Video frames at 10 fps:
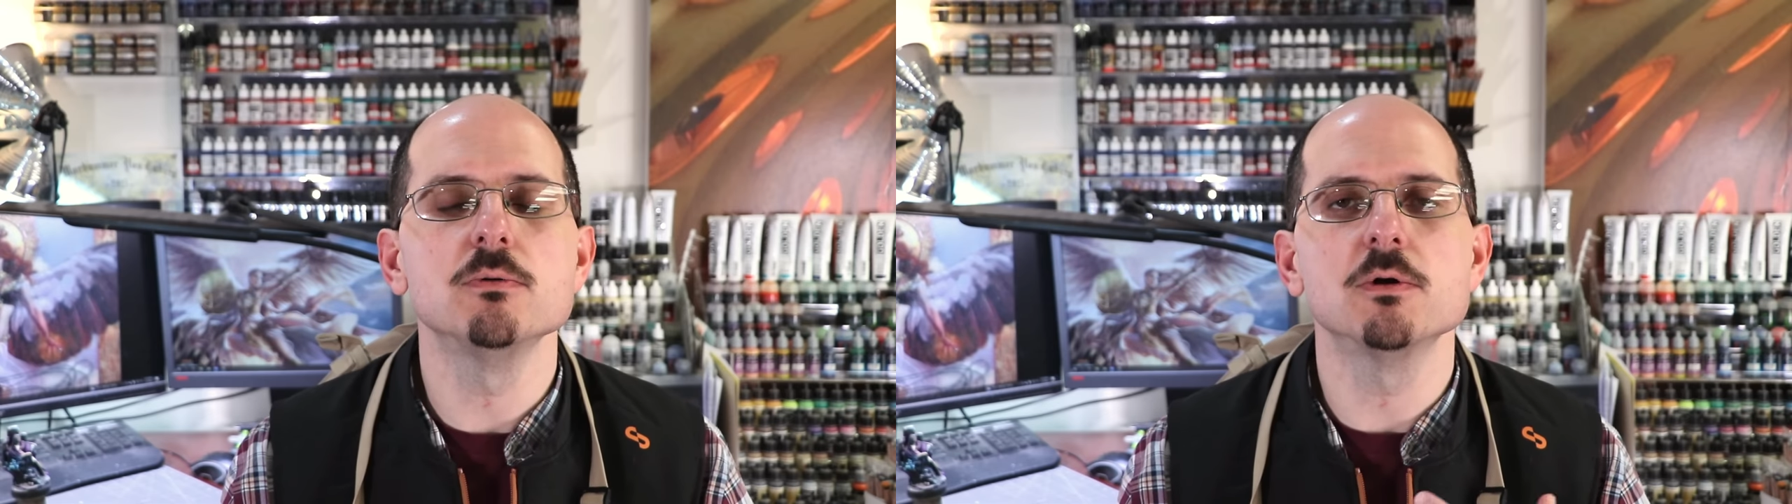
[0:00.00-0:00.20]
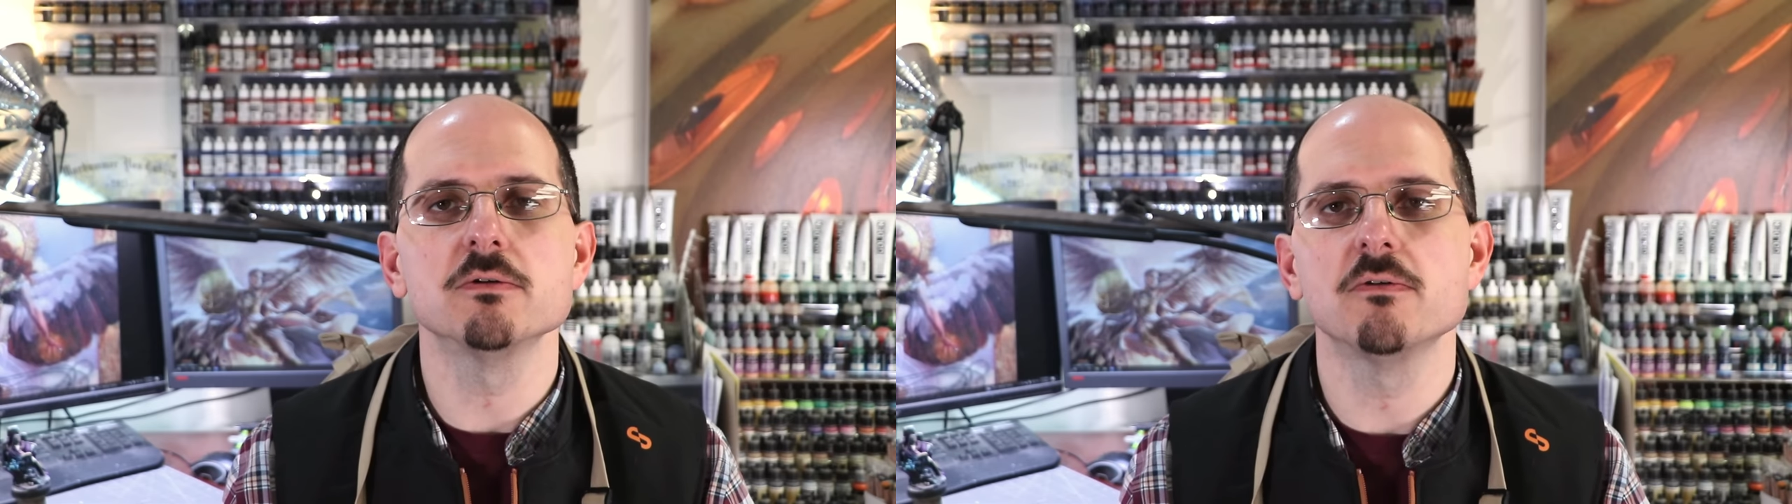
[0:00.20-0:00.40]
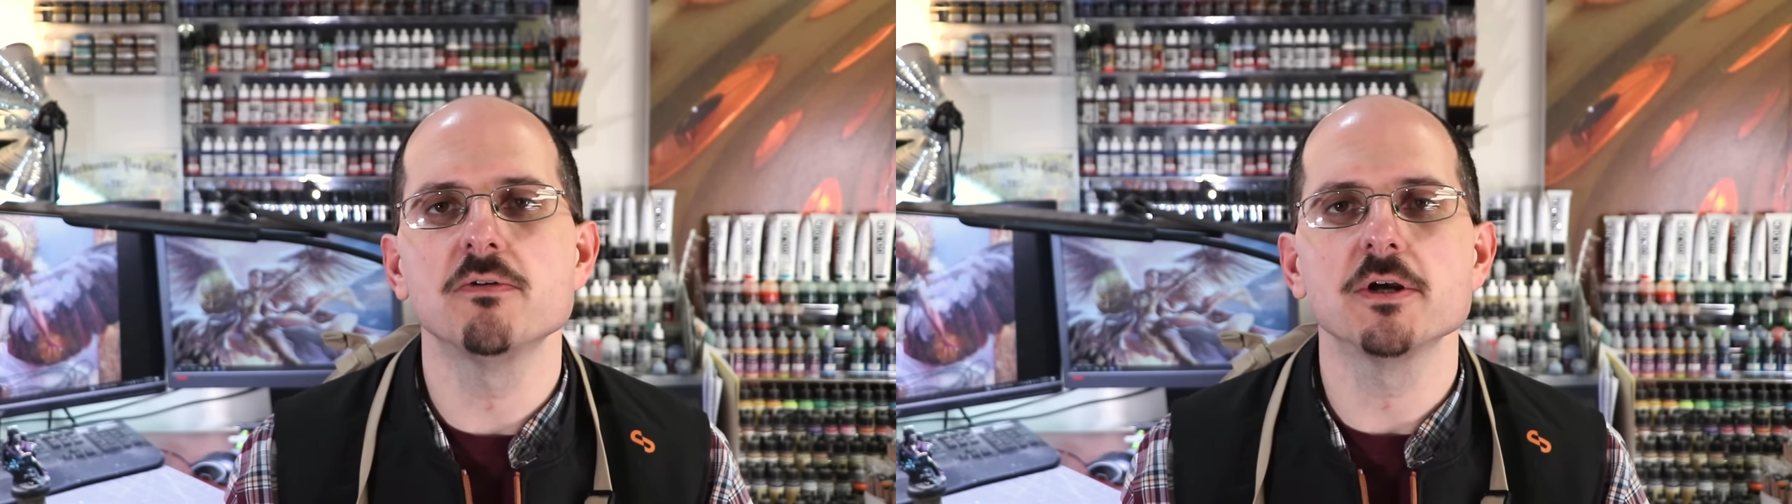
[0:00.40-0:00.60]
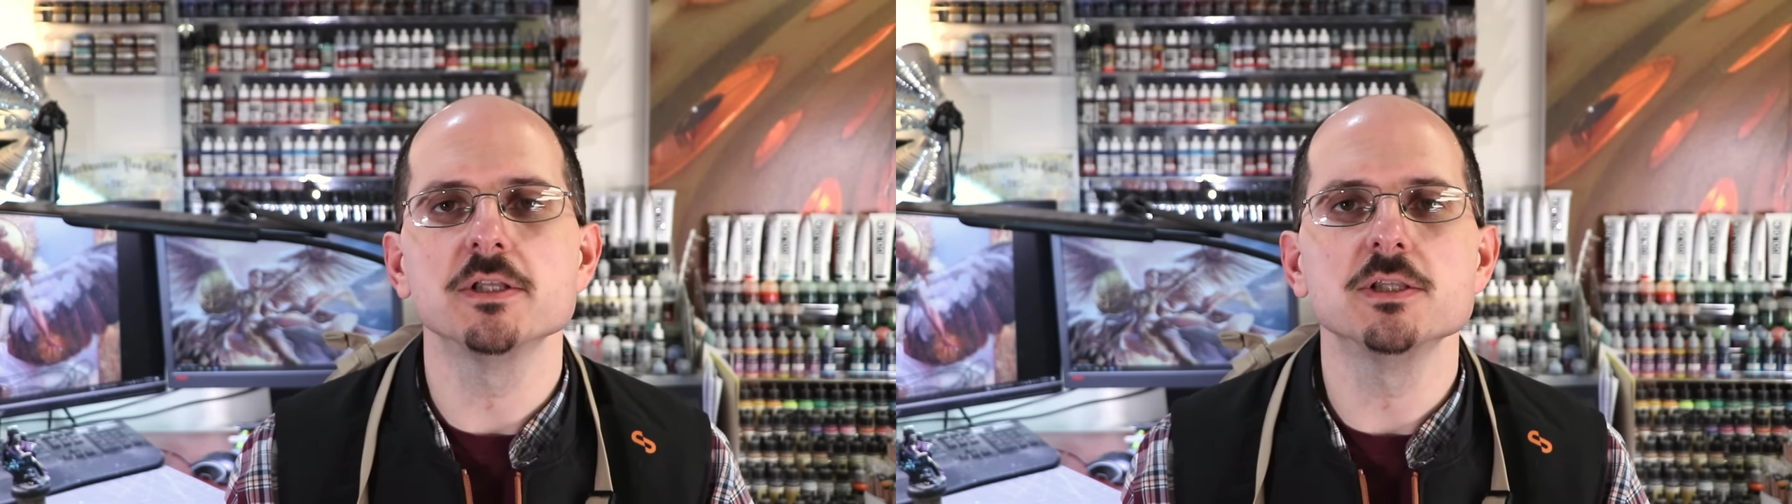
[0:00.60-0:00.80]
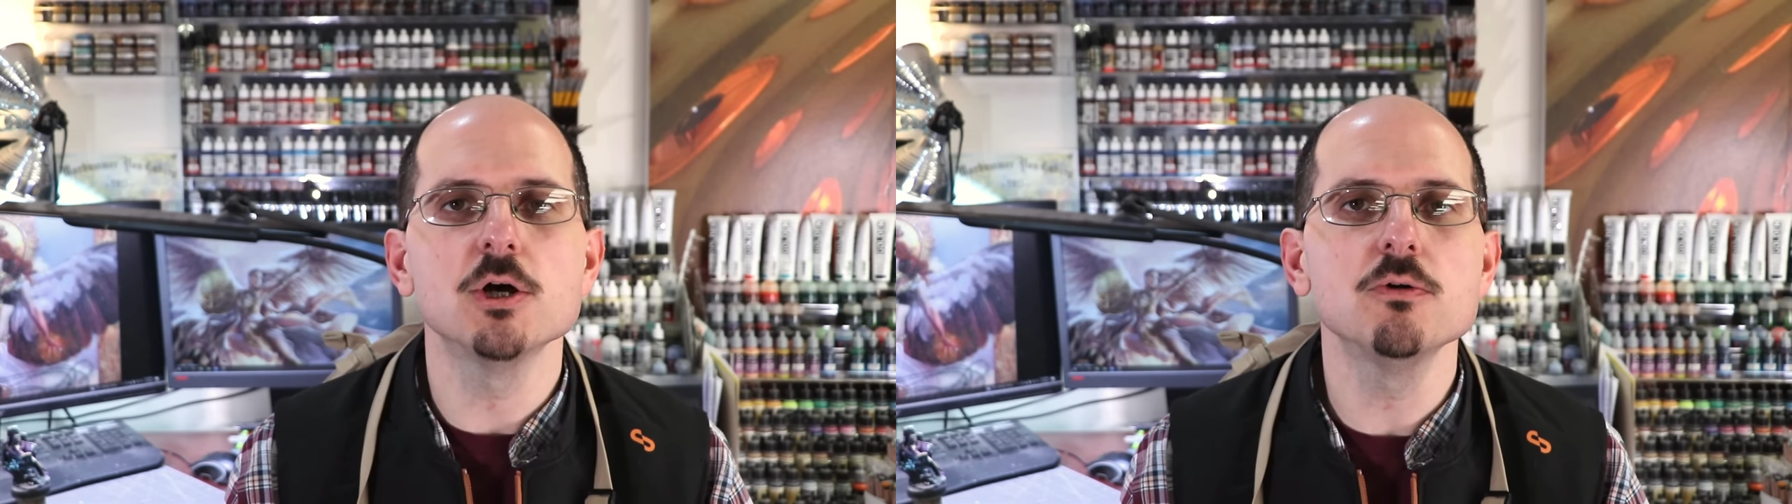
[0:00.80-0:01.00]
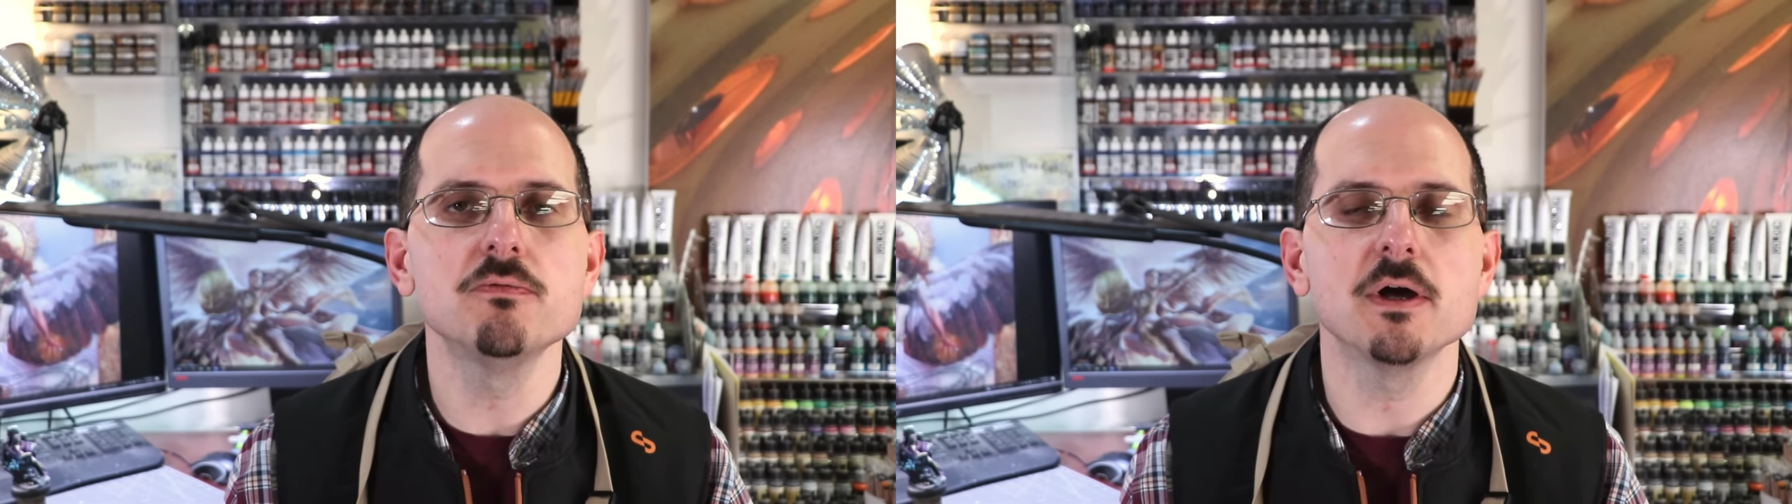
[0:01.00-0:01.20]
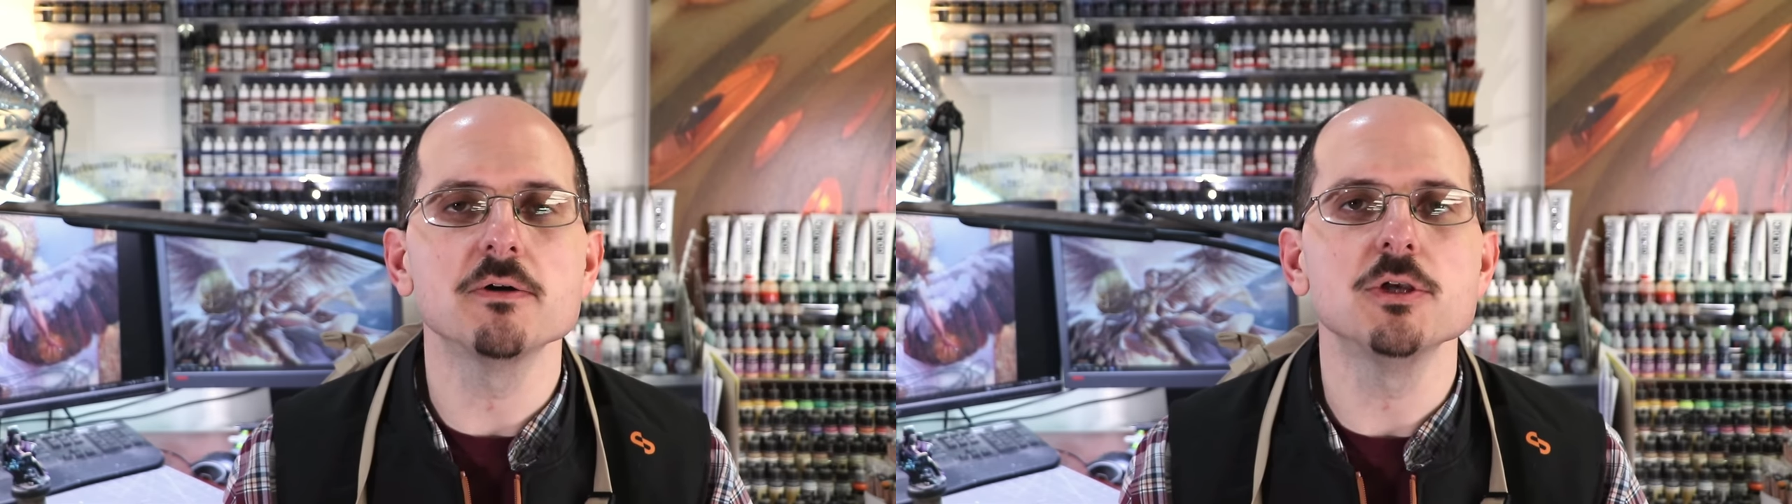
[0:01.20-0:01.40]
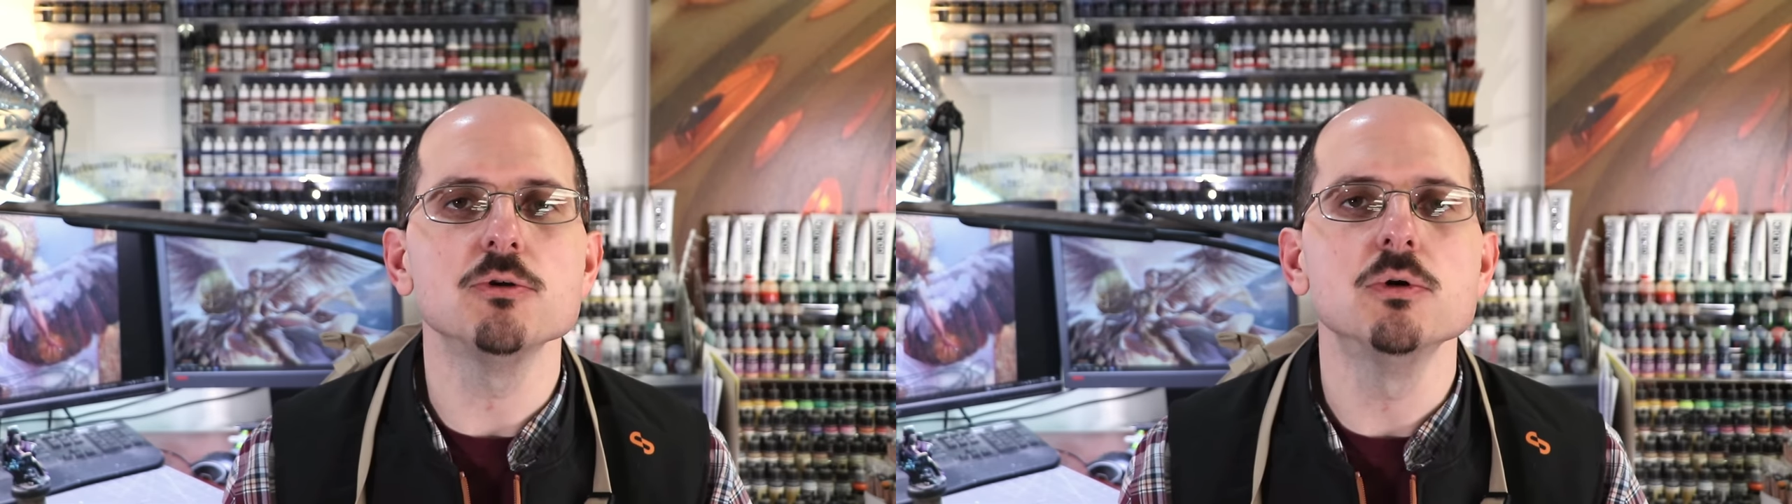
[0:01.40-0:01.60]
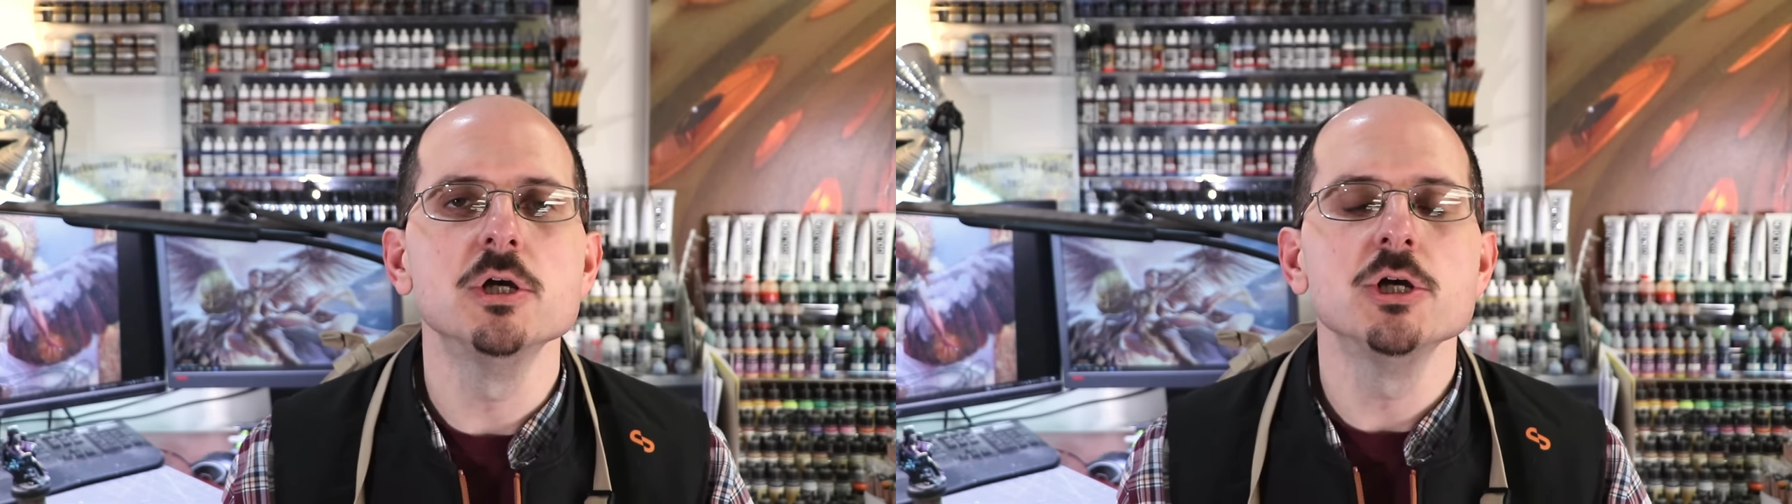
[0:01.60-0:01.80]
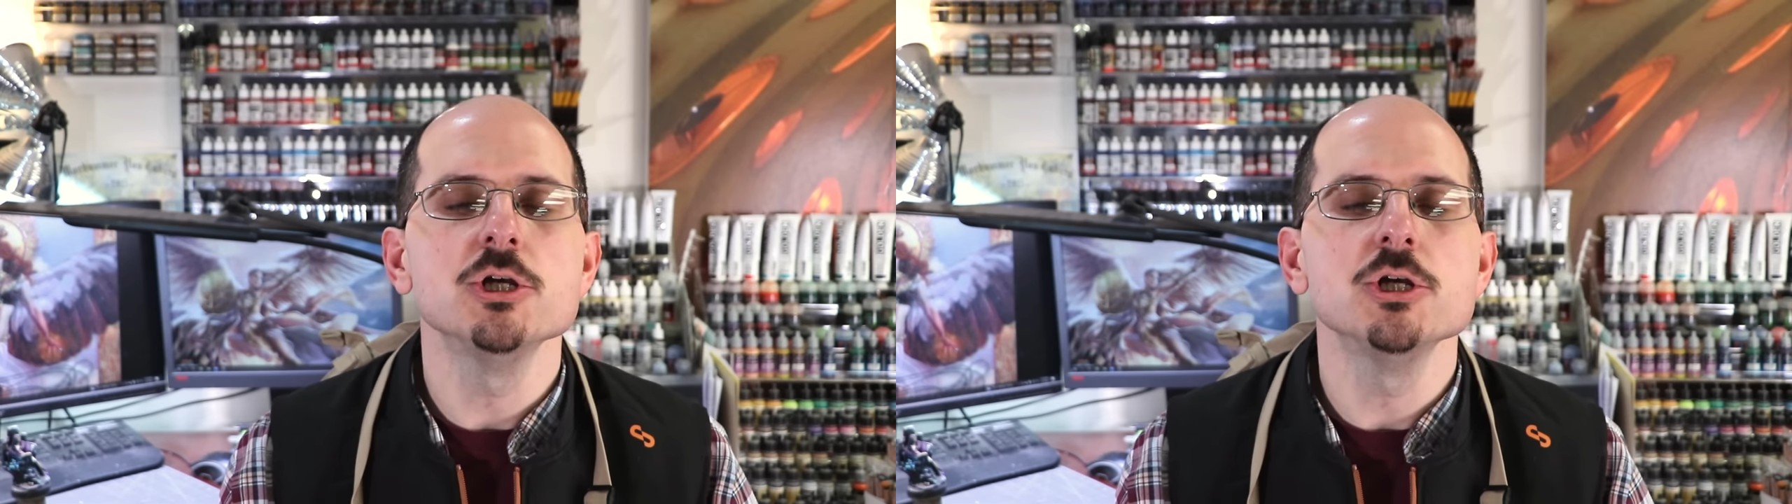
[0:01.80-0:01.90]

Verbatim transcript: and one of a very low value,